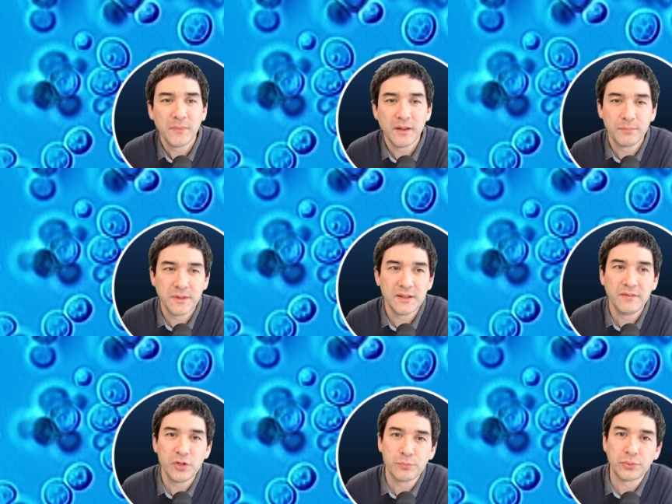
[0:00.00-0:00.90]
um, the
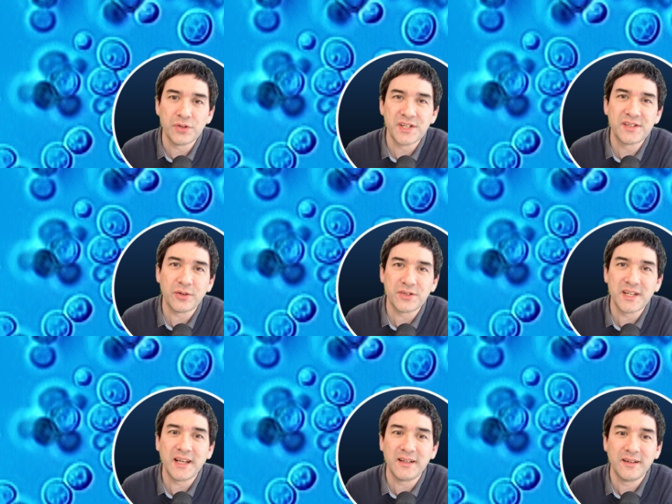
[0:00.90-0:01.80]
division process starts
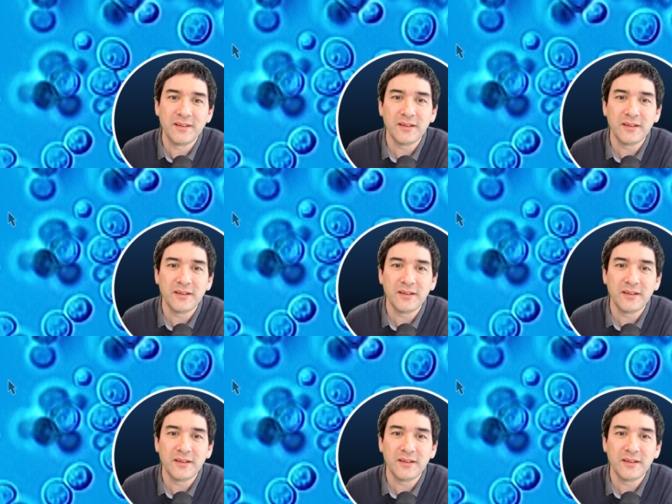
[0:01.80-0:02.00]
again.